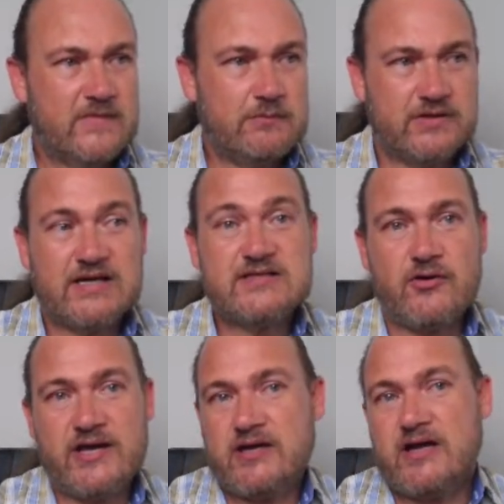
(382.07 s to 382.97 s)
but that's how
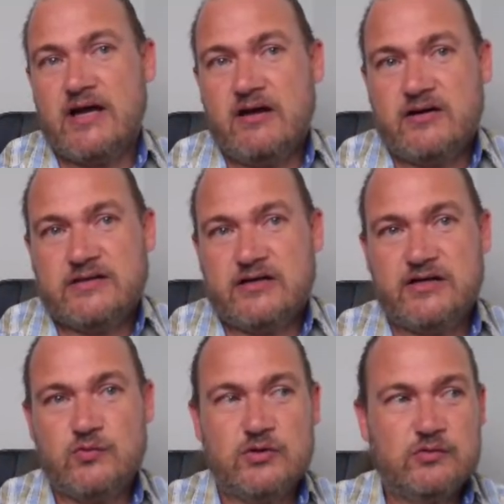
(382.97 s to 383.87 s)
AI
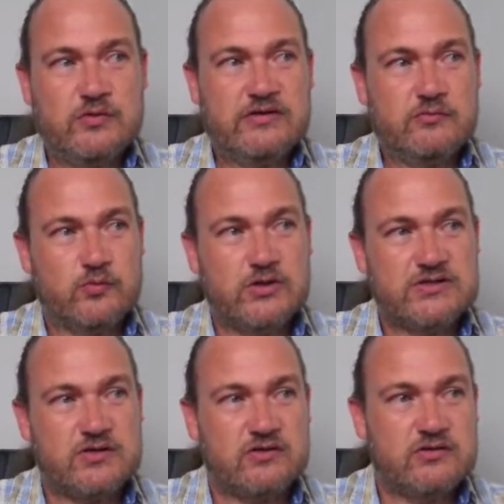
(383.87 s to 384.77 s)
trading
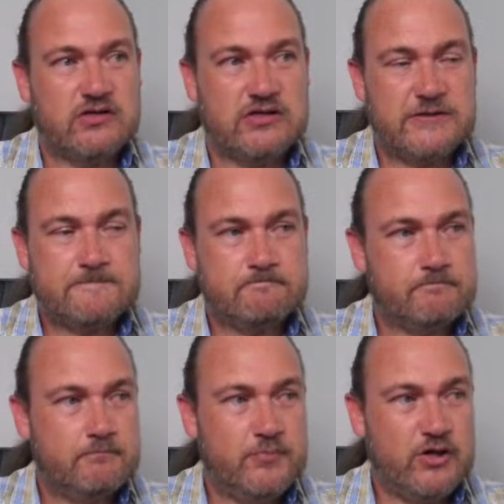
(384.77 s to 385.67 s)
works on
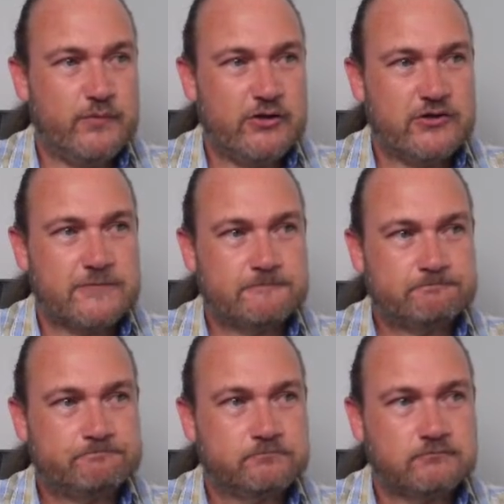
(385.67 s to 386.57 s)
PO Broker.
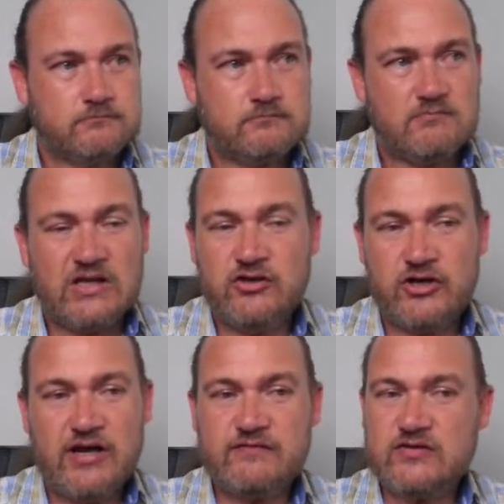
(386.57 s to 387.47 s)
You
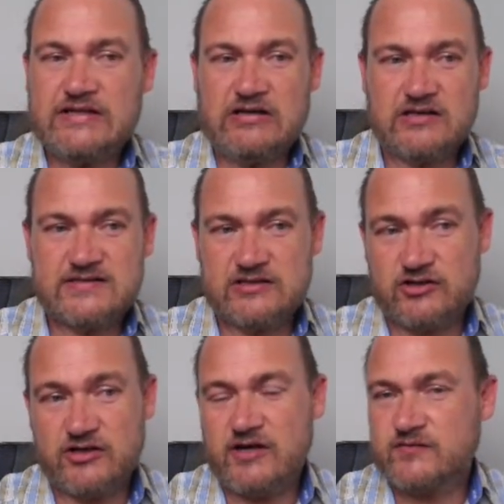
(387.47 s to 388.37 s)
don't have to, like I said, you
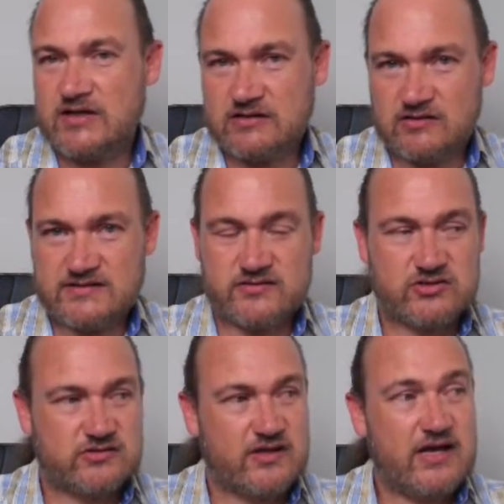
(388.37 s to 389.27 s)
don't have to analyze the
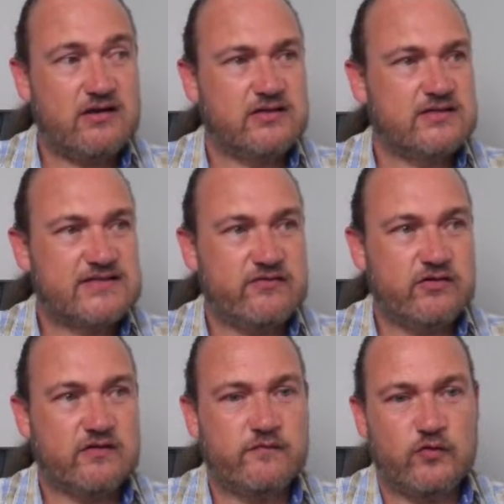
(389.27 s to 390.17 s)
chart. The AI does
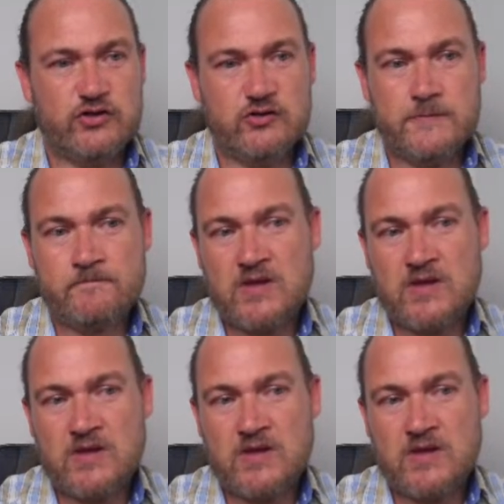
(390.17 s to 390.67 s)
everything for you.